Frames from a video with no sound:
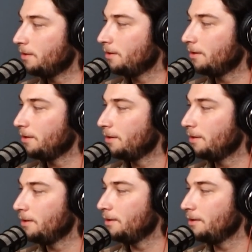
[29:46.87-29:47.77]
We're not
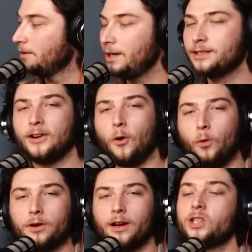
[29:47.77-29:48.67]
sponsored. It's an
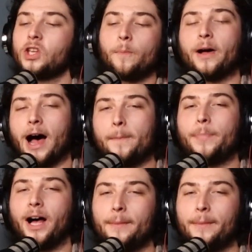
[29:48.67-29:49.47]
orange. If you want to pay us,